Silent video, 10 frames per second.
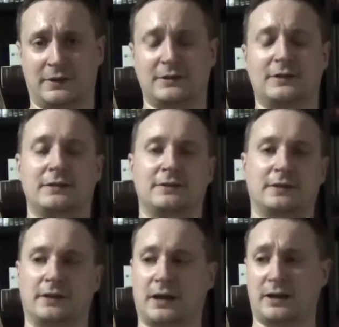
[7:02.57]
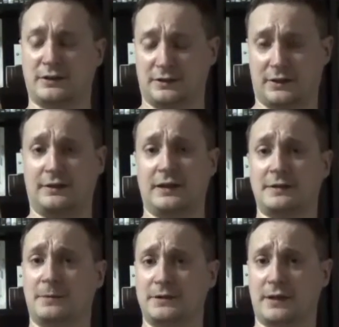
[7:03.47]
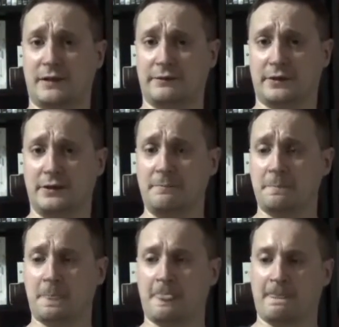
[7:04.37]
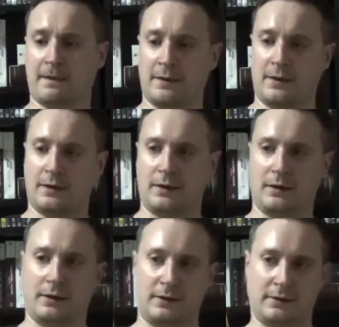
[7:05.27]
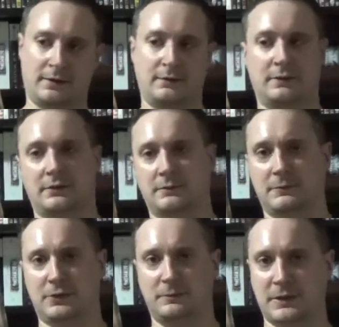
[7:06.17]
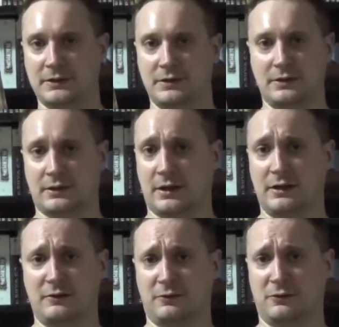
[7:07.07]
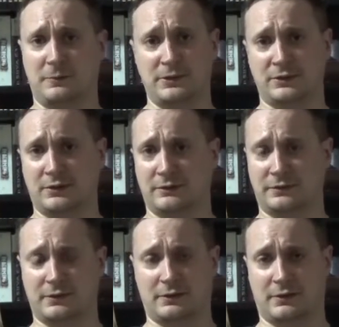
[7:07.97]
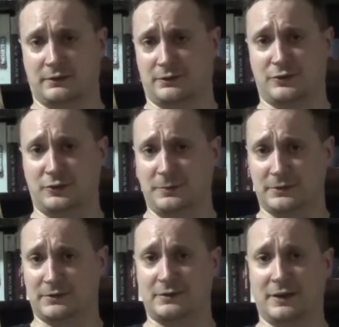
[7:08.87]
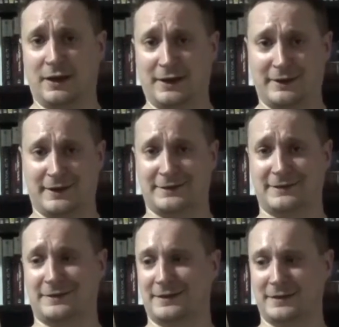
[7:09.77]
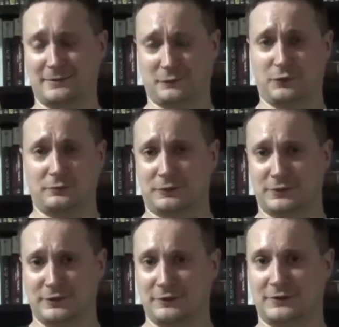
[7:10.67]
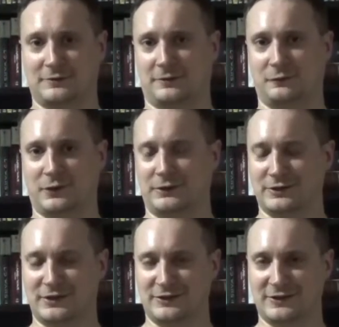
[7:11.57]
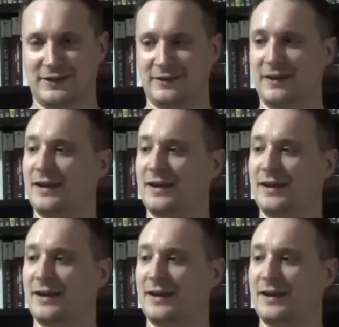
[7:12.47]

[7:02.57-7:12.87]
It takes place in Africa, and you basically take out a whole bunch of Germans. It's World War II. What else can you say?